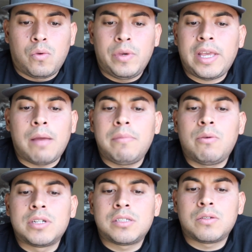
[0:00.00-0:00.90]
we can't be,
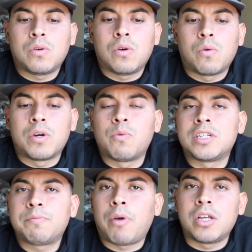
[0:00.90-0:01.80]
res we're
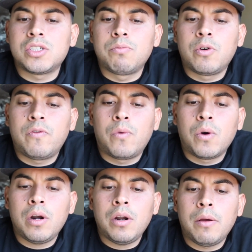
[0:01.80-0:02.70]
responsible for,